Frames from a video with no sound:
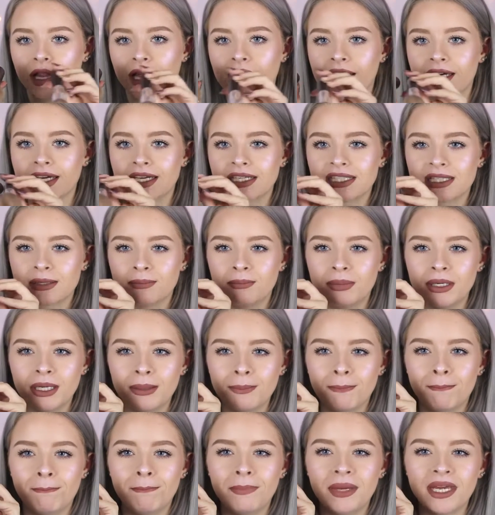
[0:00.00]
like it's a
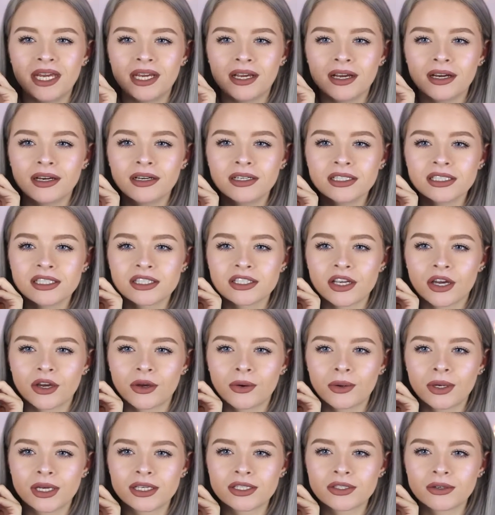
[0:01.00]
bit bigger so
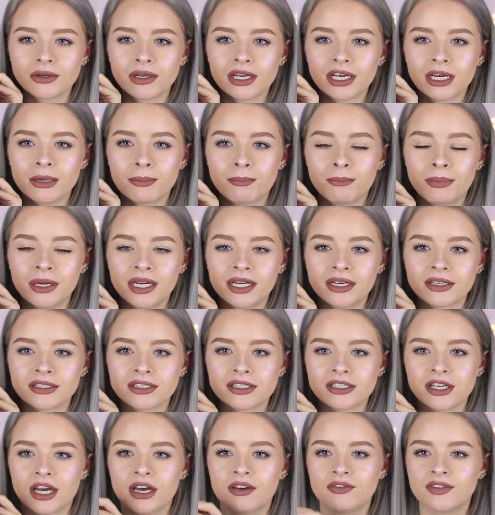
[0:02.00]
it's got like a bigger
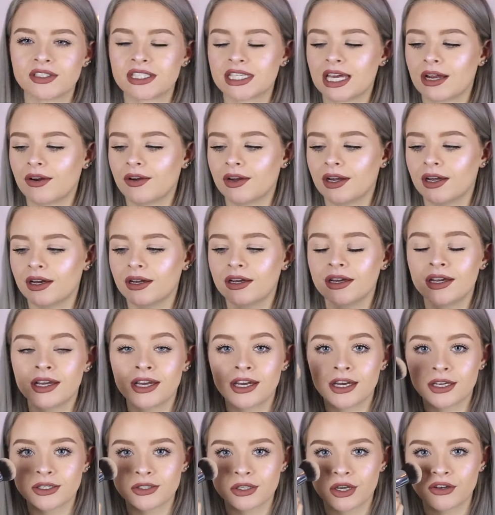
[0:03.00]
surface area
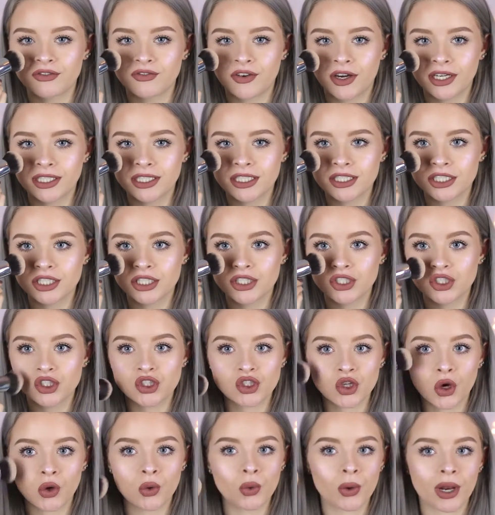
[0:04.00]
so I find it
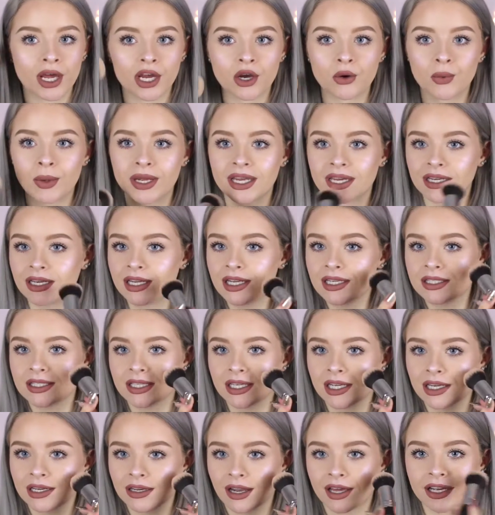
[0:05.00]
just so like quick and
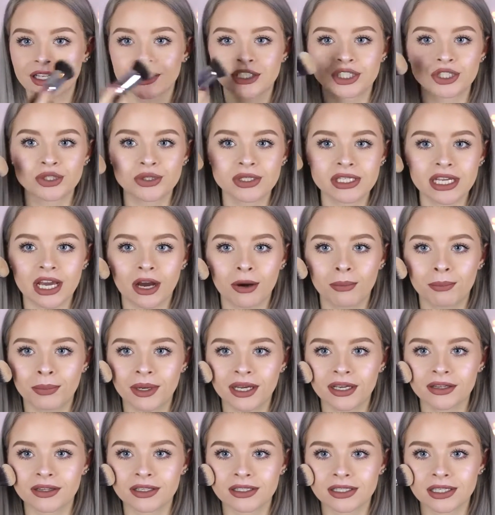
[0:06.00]
easy. Like do you see how
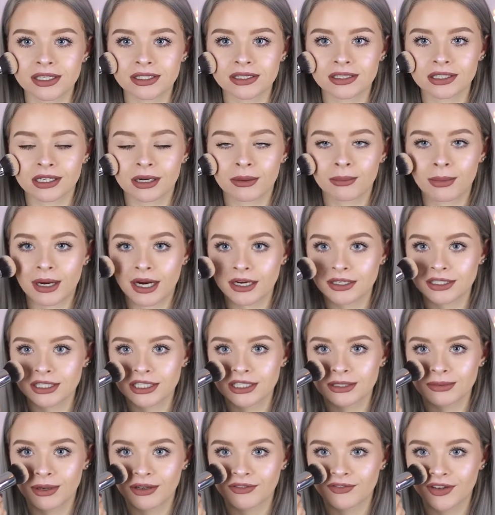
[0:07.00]
big this is in
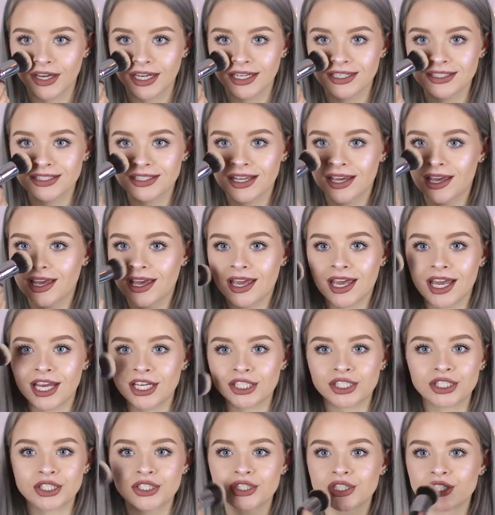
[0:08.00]
comparison to my face?
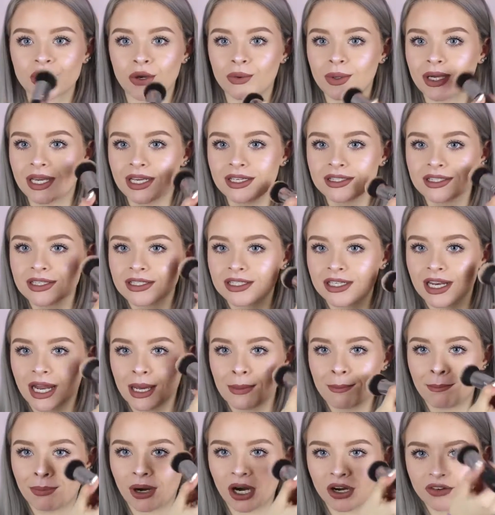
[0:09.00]
It's just so easy to
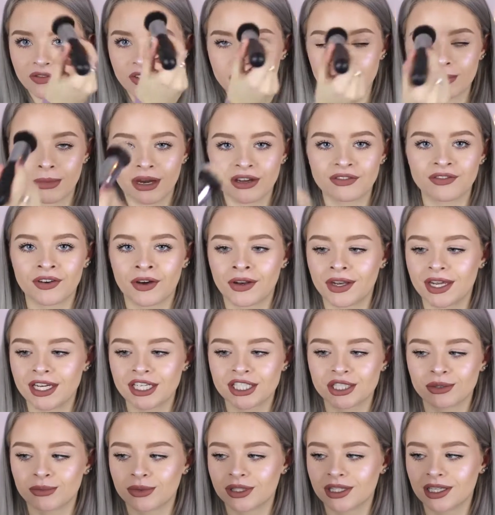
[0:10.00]
like buff in my
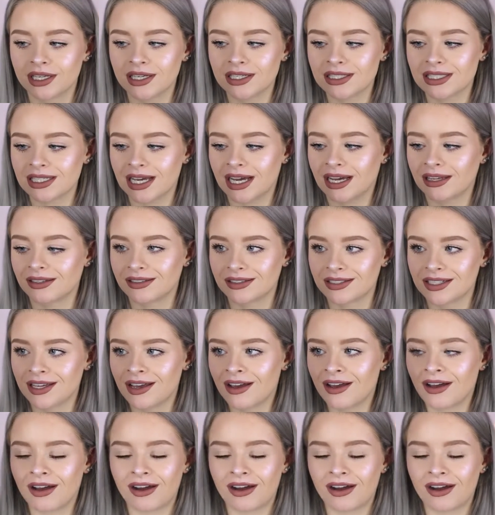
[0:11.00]
foundation with this and